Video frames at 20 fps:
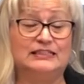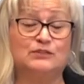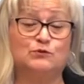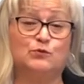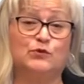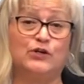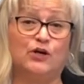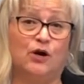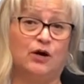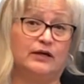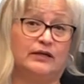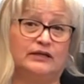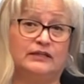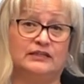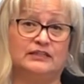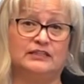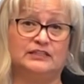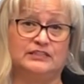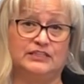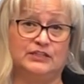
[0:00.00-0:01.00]
is we are going
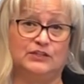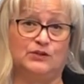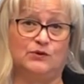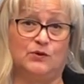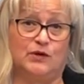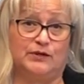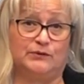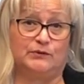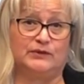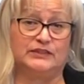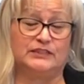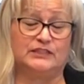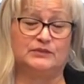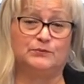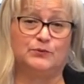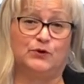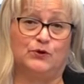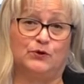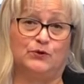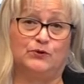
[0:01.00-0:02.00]
to continue on with this
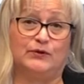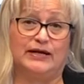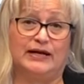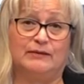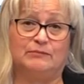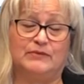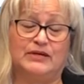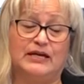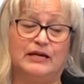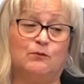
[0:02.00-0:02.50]
program.